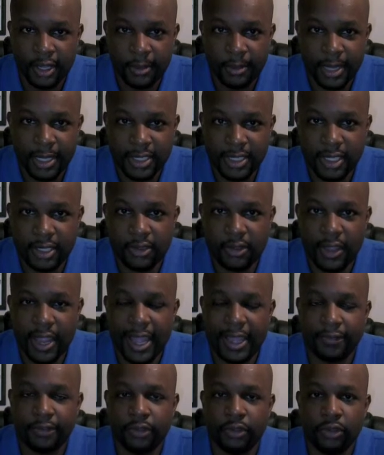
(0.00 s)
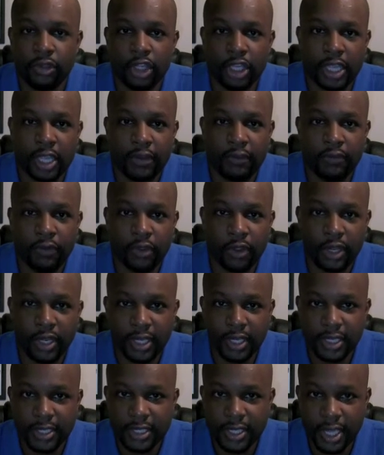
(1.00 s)
The Mets either have to look at
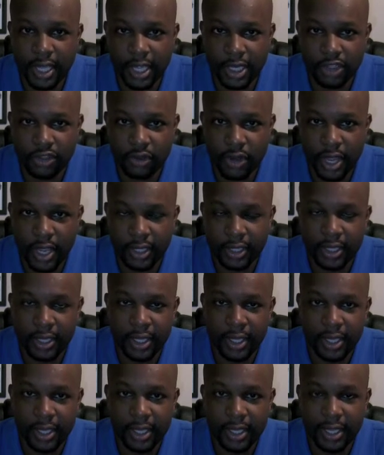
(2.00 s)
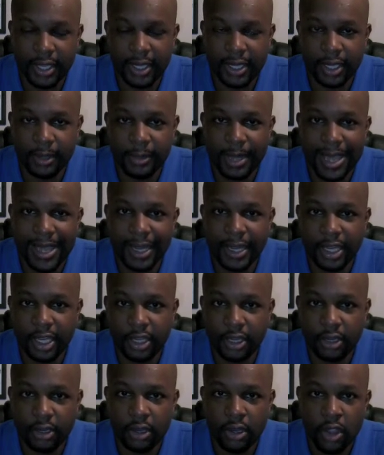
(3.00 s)
voiding his contract and getting him out
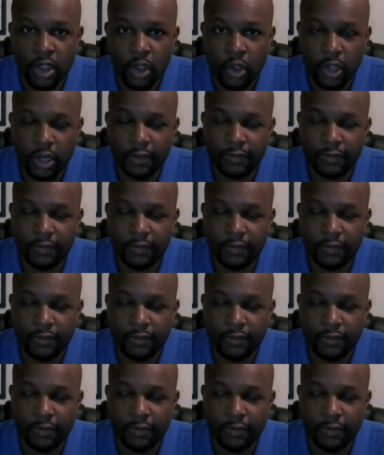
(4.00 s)
of here.